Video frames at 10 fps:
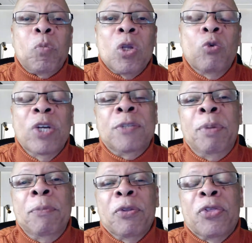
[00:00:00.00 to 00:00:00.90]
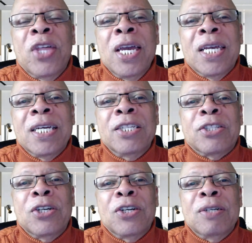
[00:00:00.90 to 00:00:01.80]
Rich people think in
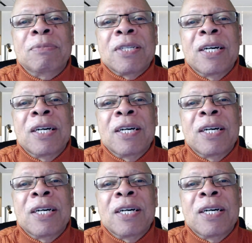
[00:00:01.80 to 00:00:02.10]
terms